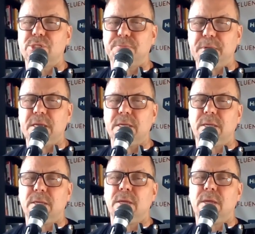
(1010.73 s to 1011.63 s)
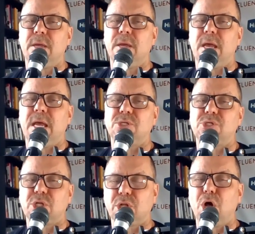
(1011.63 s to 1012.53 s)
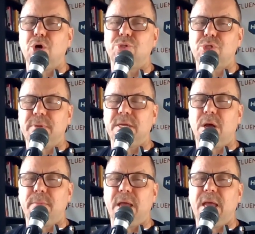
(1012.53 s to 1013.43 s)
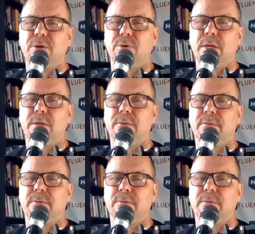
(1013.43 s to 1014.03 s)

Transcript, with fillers: to speak, and slow to become angry.